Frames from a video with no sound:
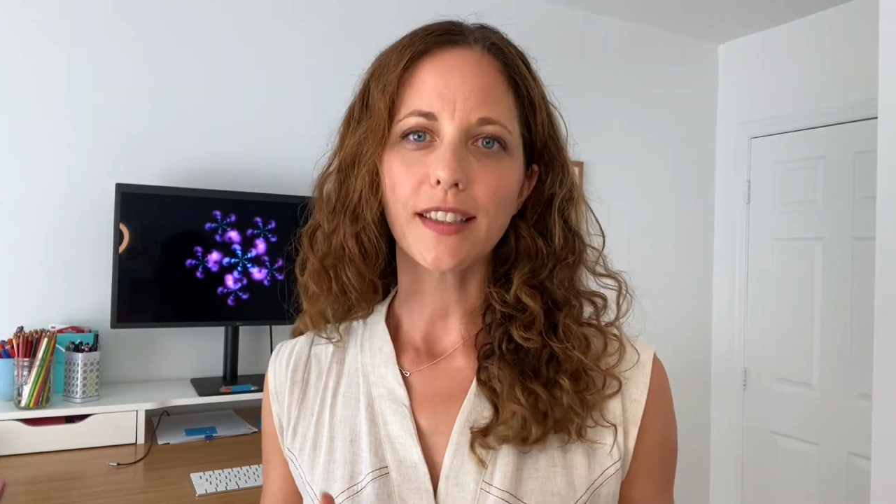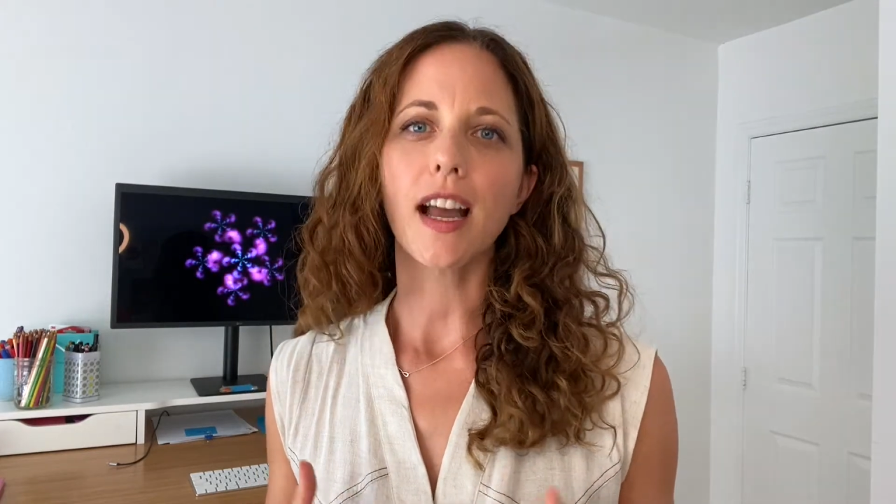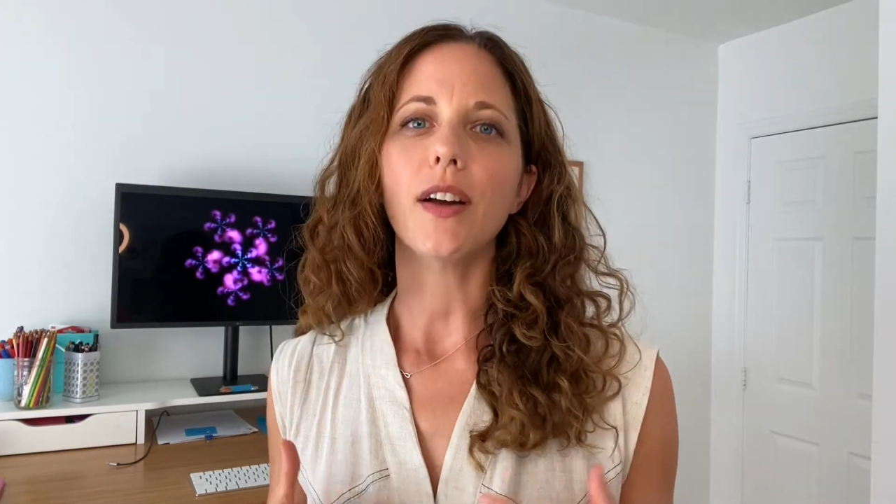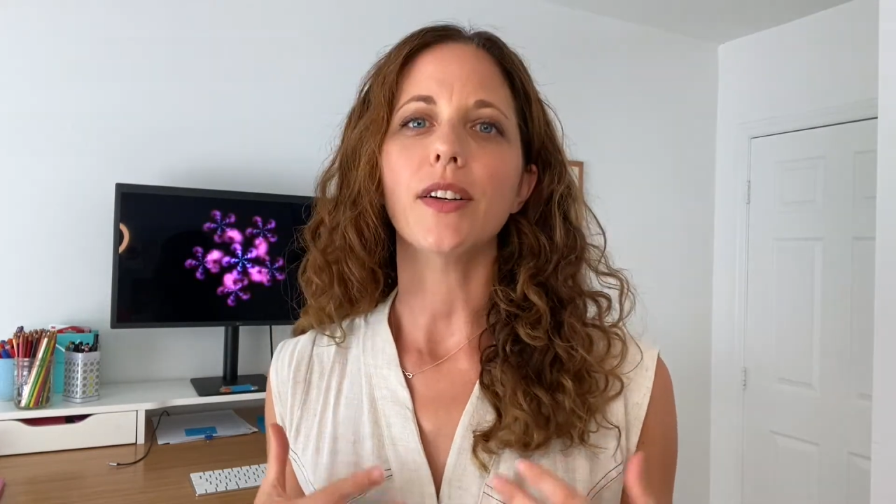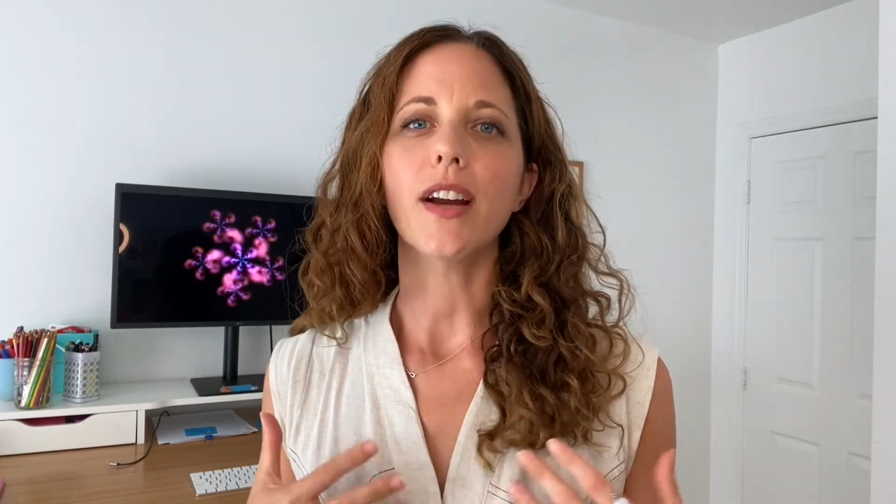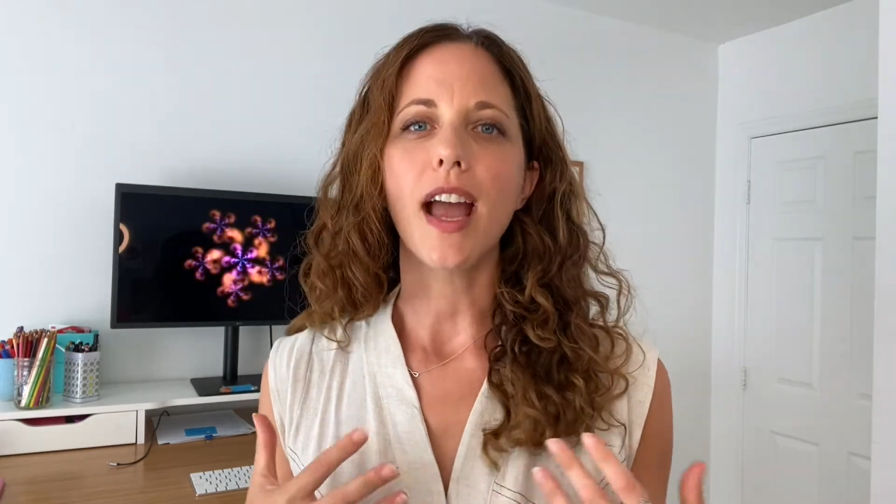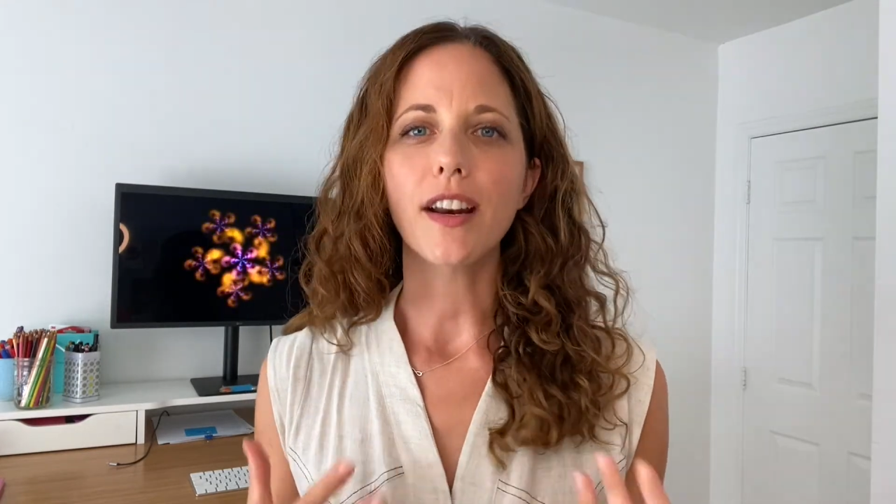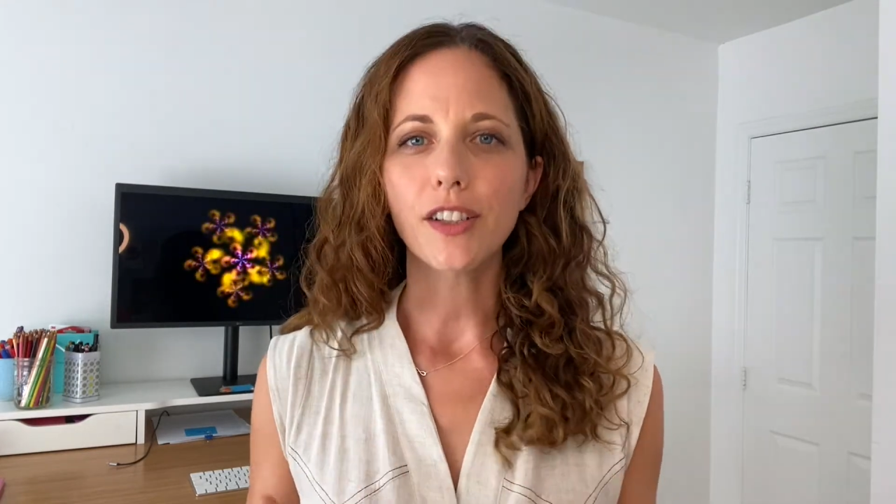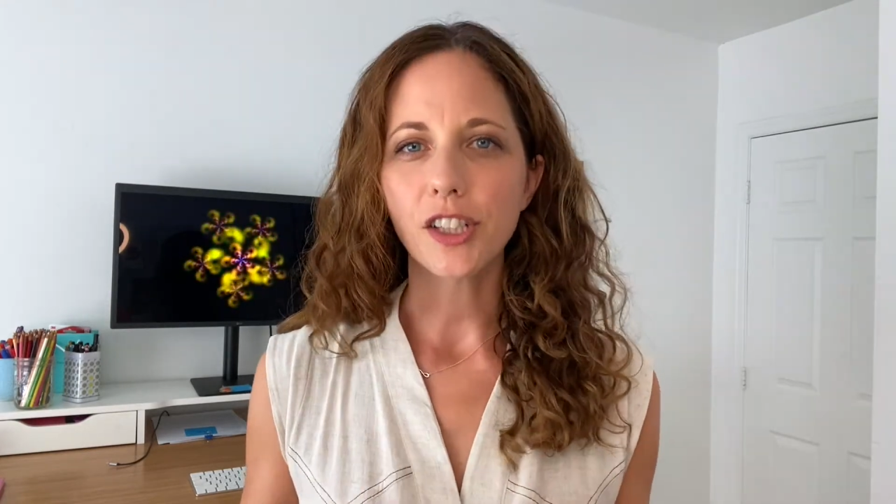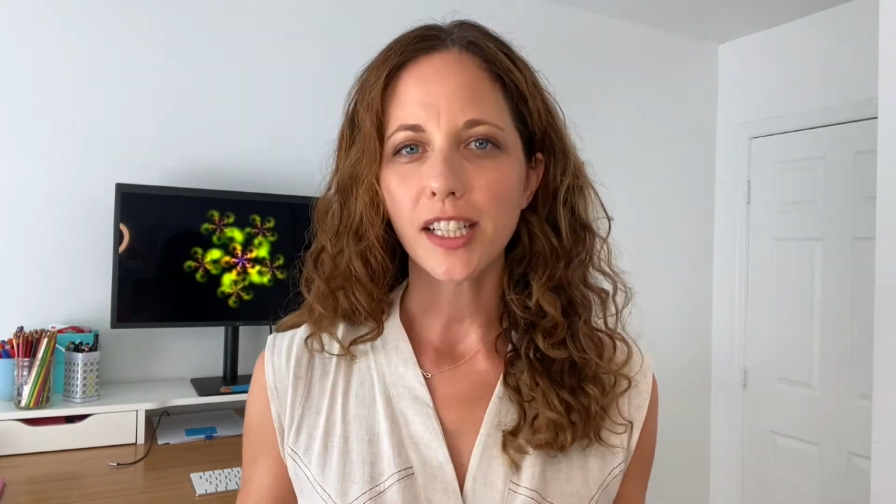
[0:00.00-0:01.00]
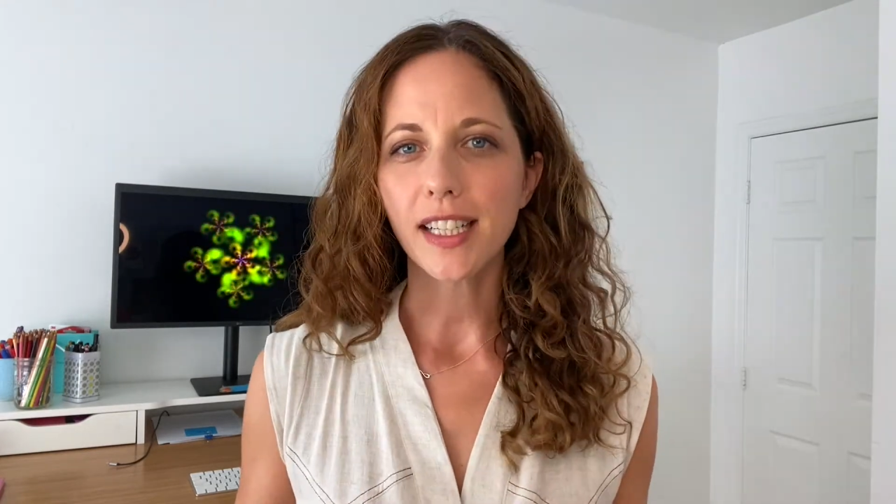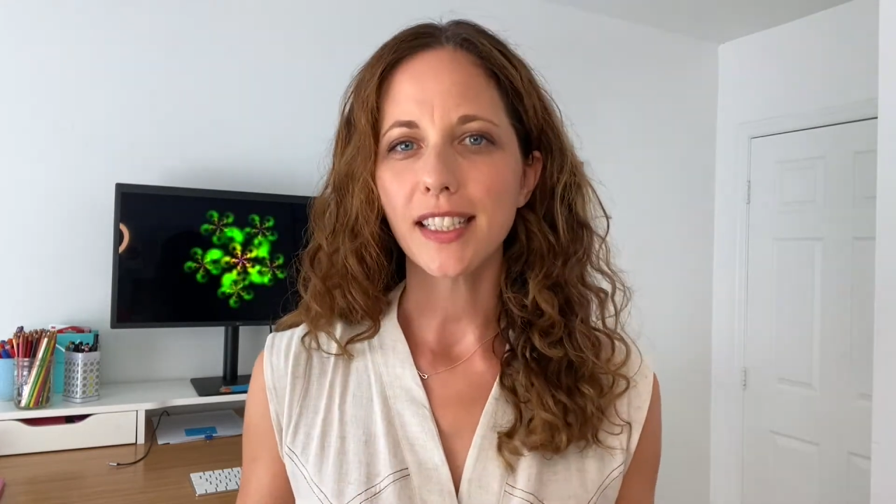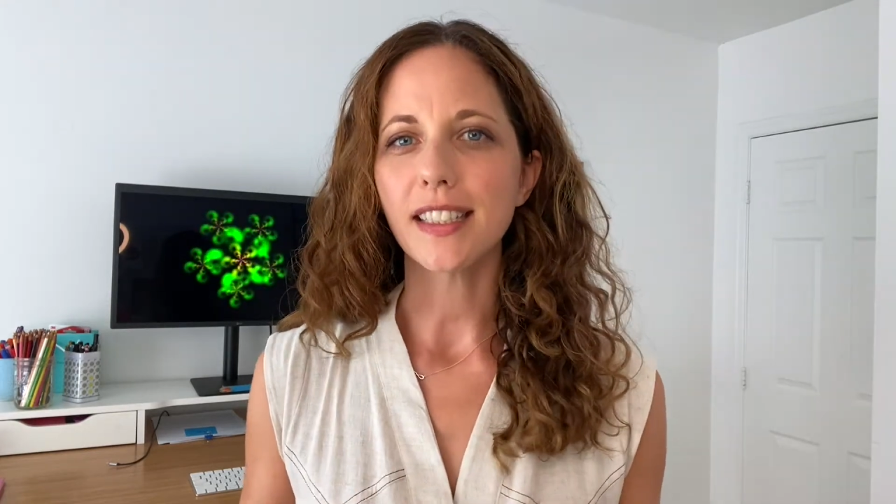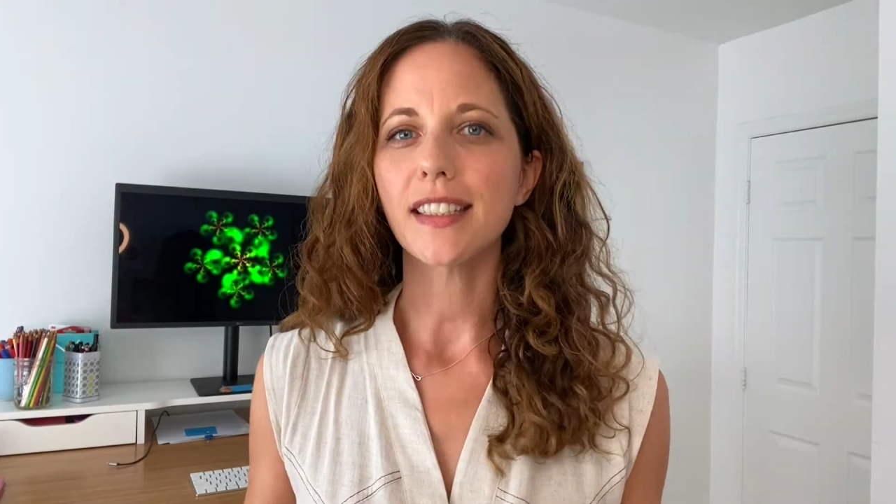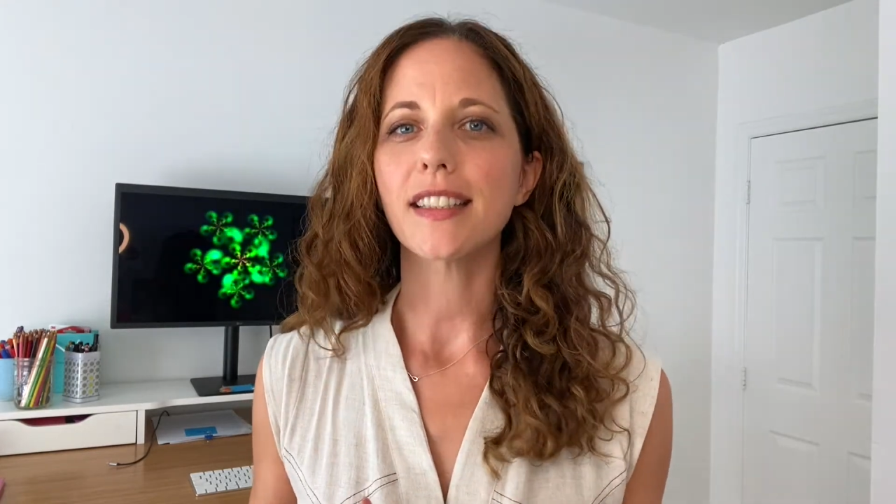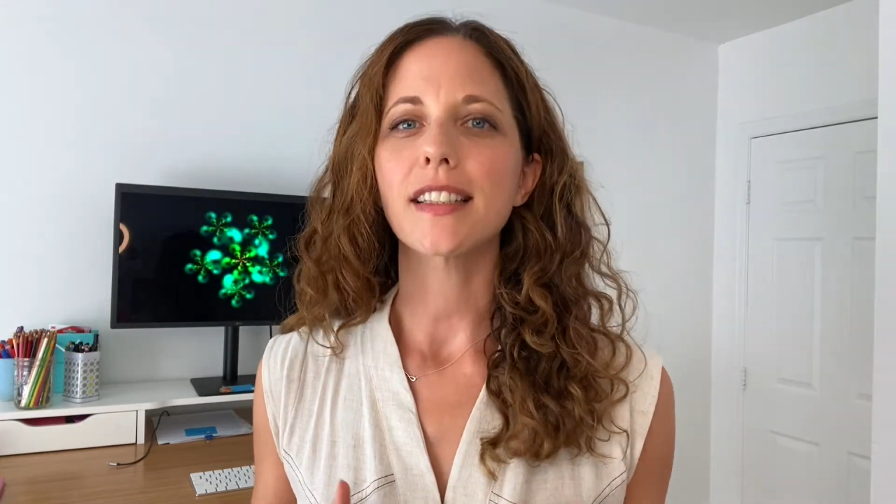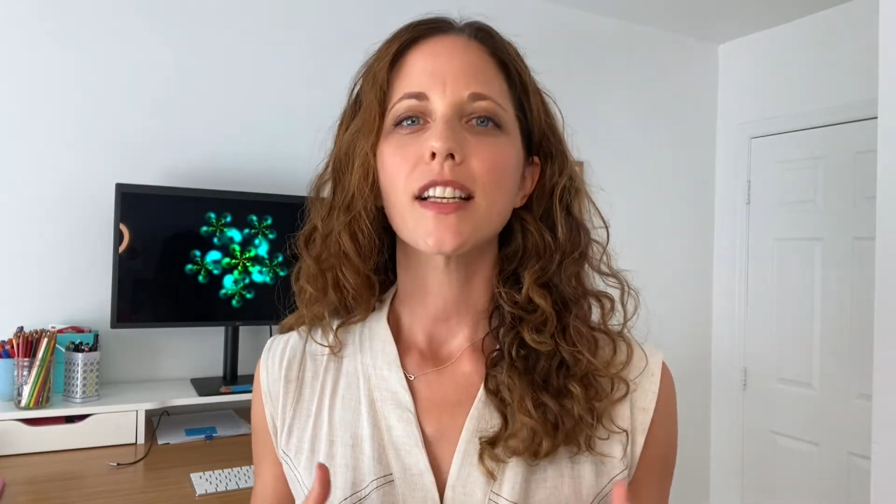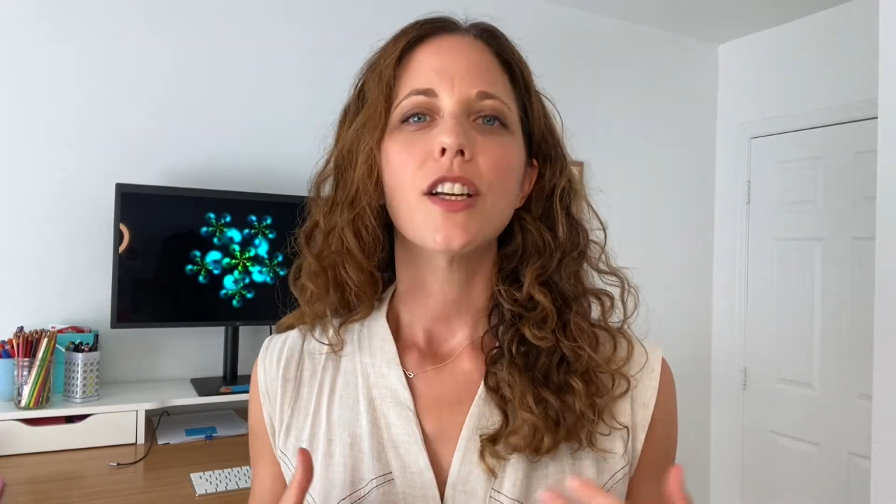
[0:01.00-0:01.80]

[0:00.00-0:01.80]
how your energy is,